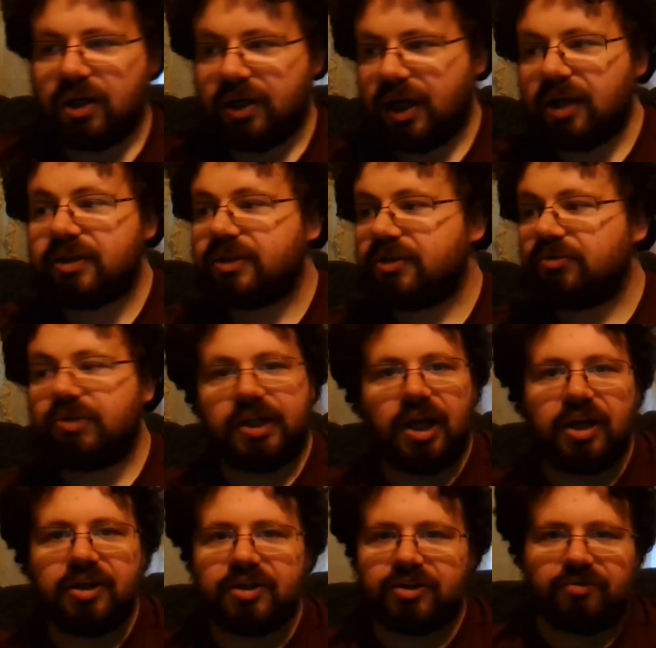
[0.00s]
Cats don't
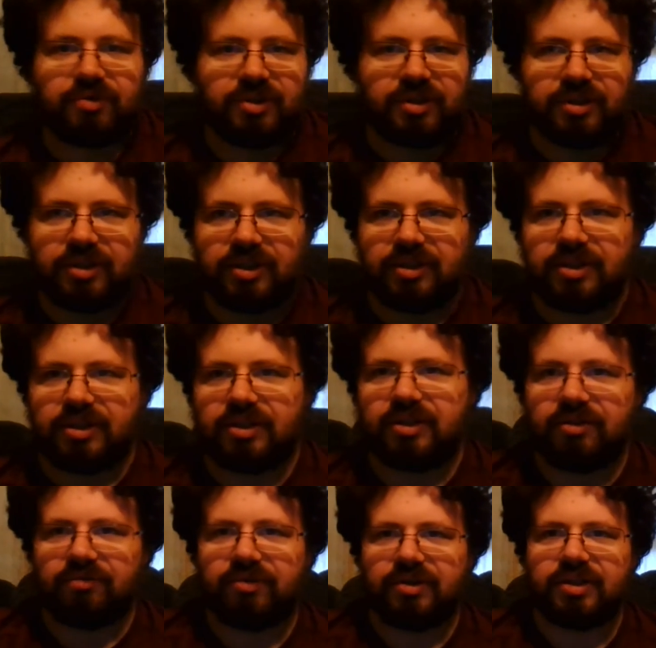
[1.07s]
catch those diseases
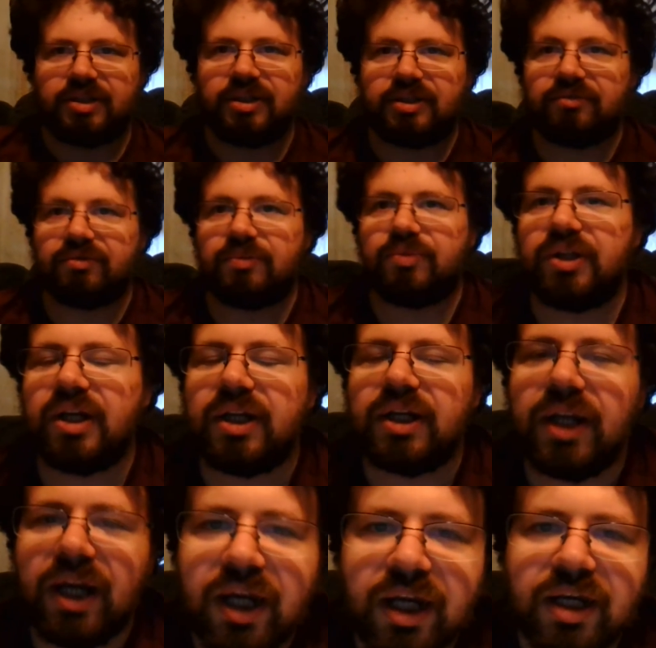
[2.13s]
nearly as easily, but they
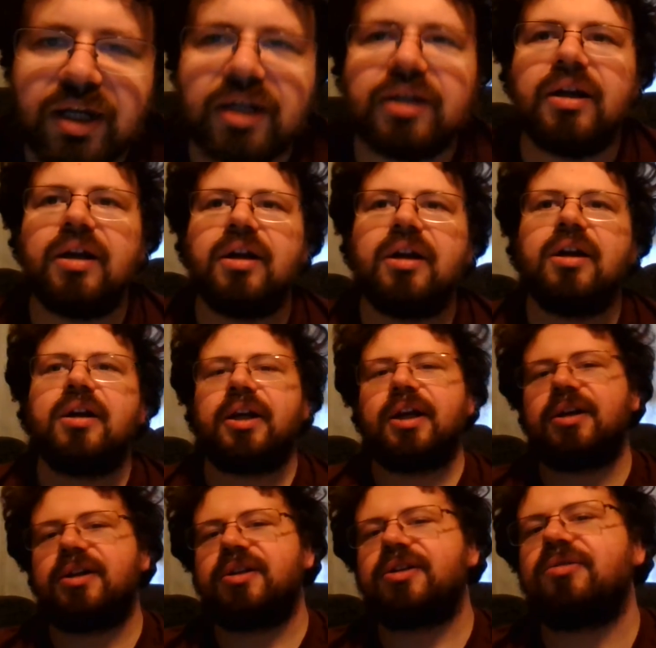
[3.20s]
can
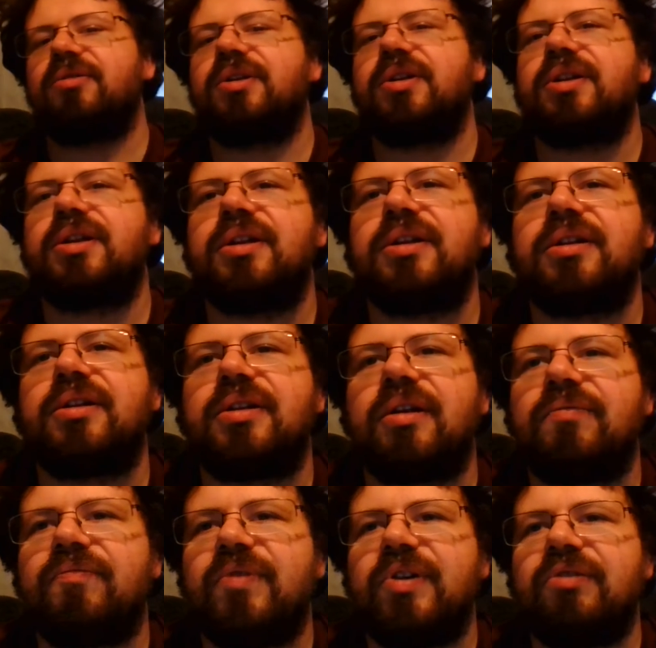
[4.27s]
catch certain diseases
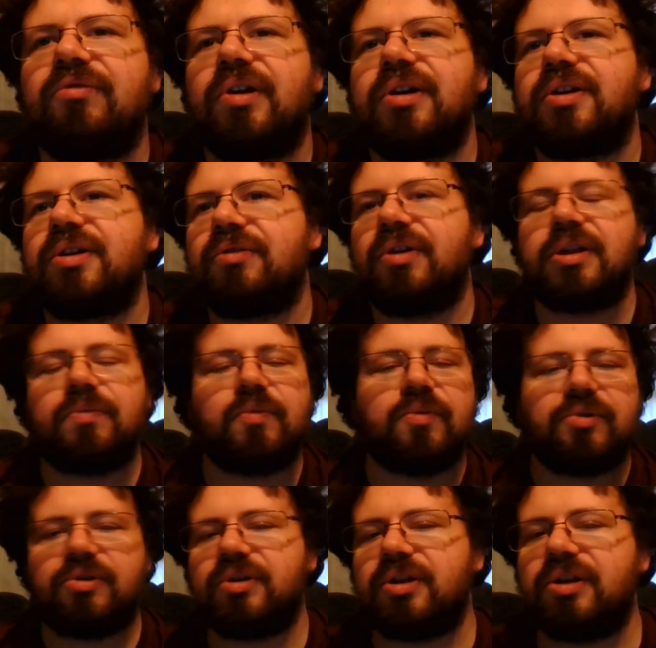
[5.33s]
that felines transfer
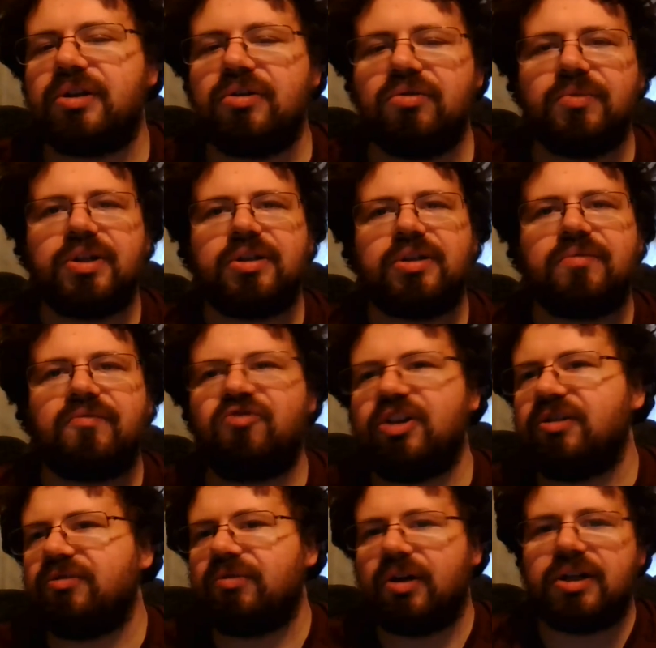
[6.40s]
because humans and
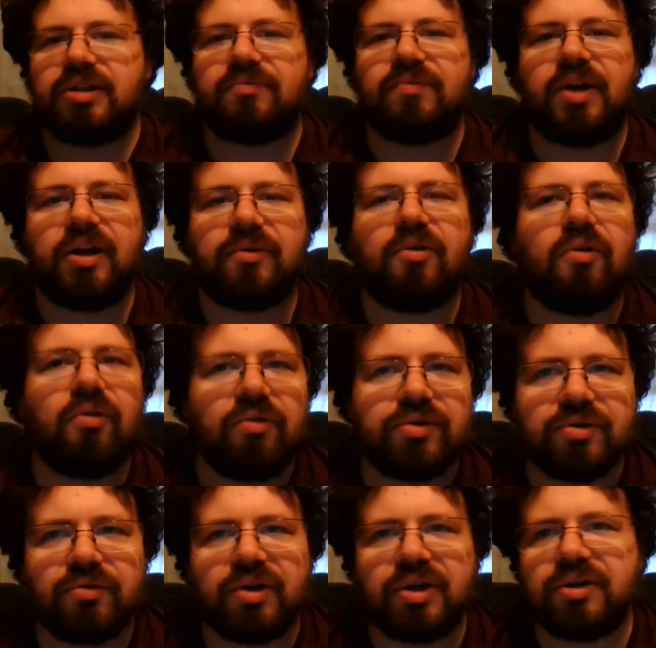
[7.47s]
felines have had
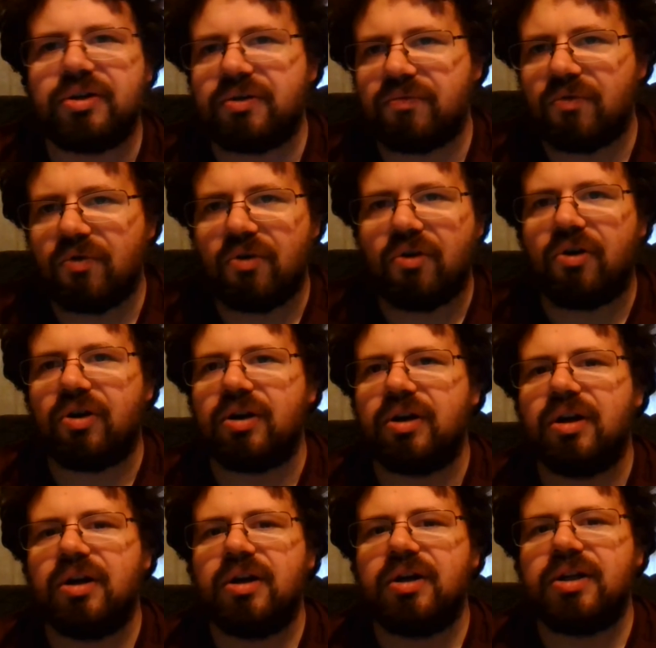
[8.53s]
also a
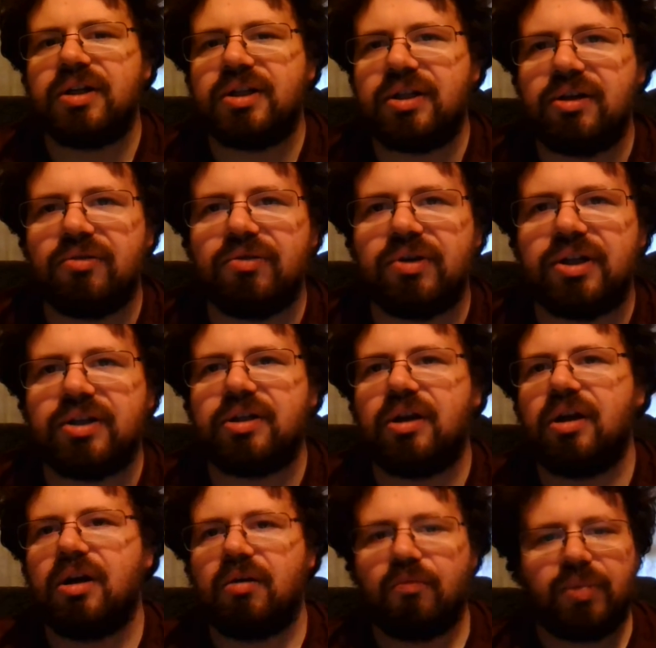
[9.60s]
strong, serious
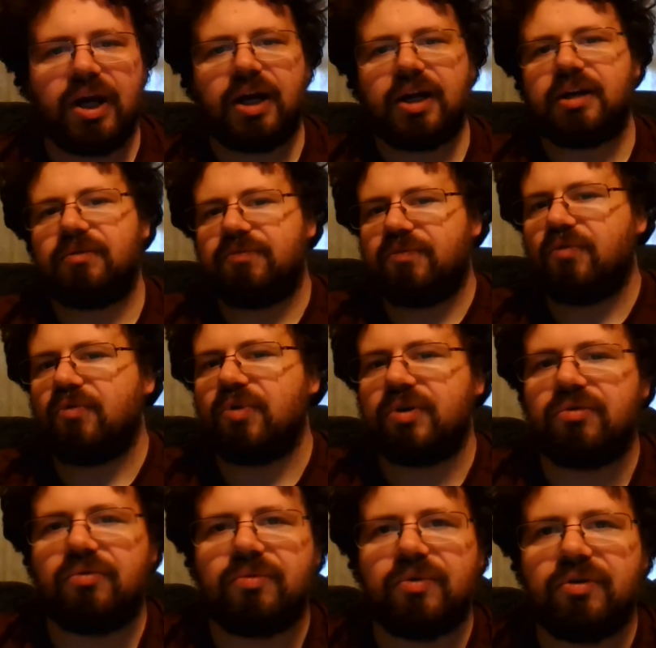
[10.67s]
back and
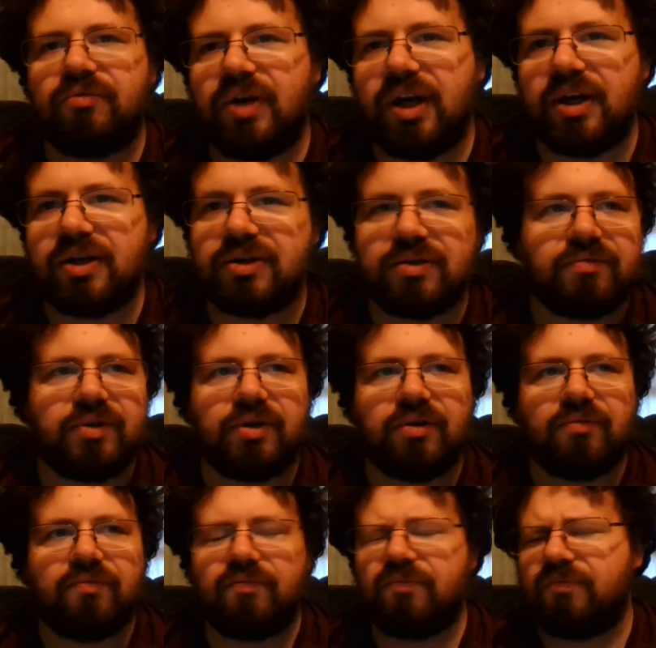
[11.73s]
forth over the last, you
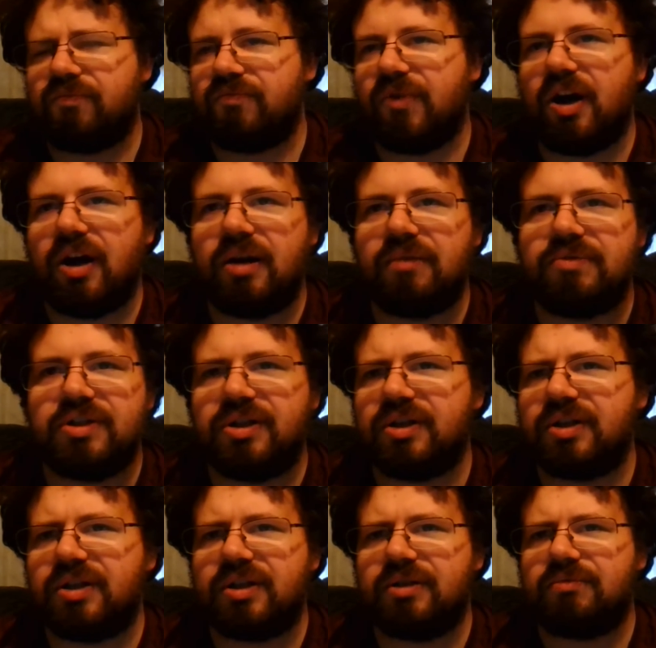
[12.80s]
know, 5,
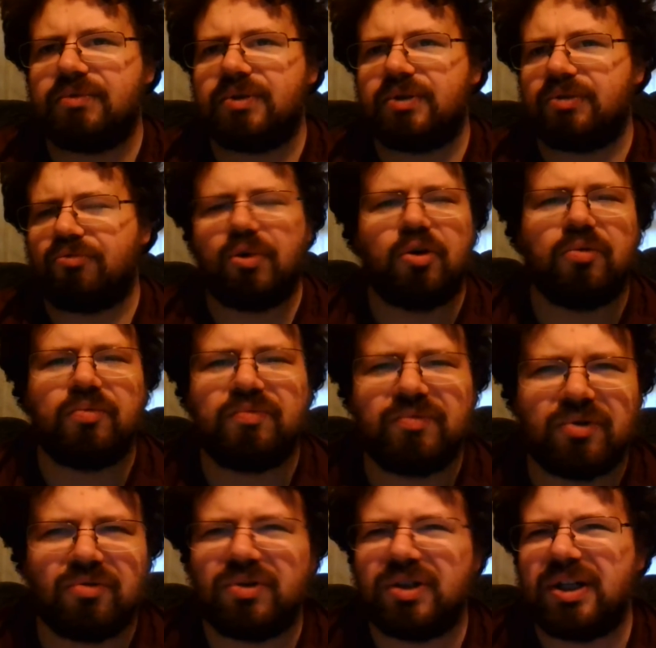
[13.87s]
6, 12,
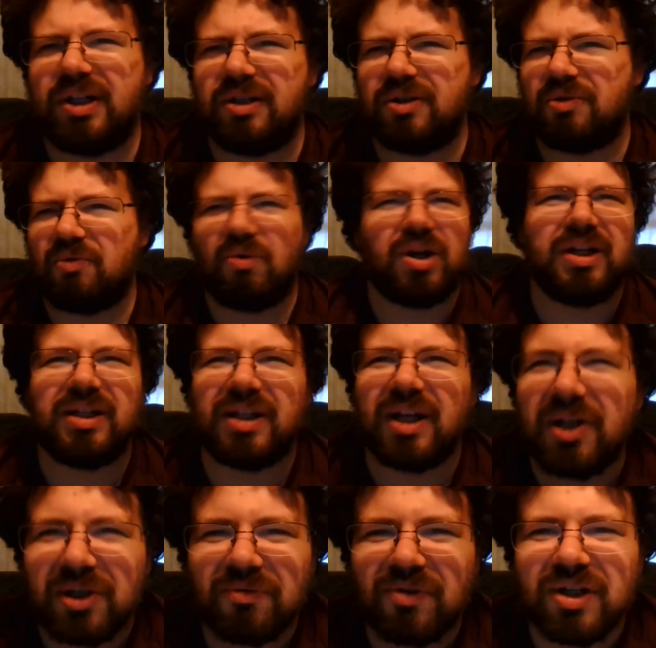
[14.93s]
13, 20
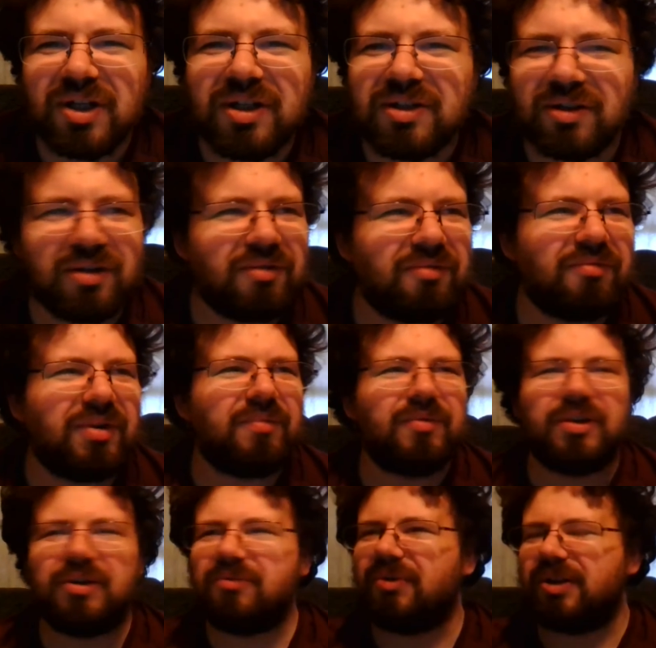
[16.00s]
centuries, you know,
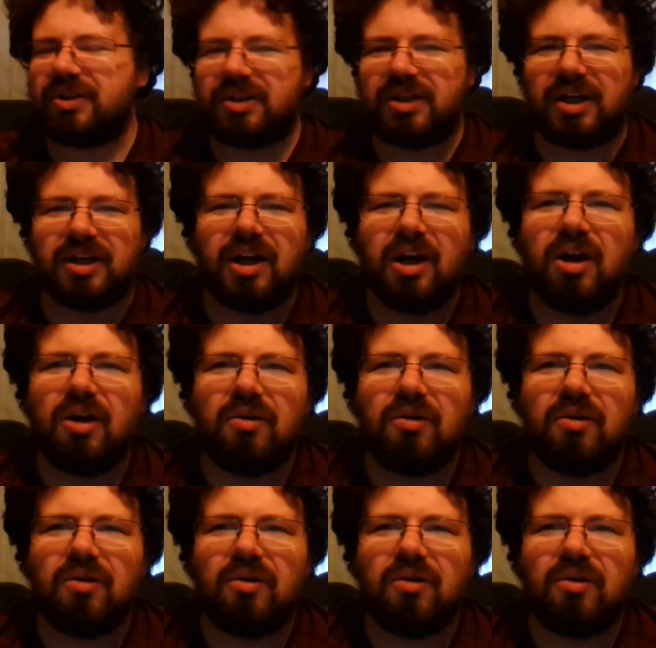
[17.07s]
whatever you want to say.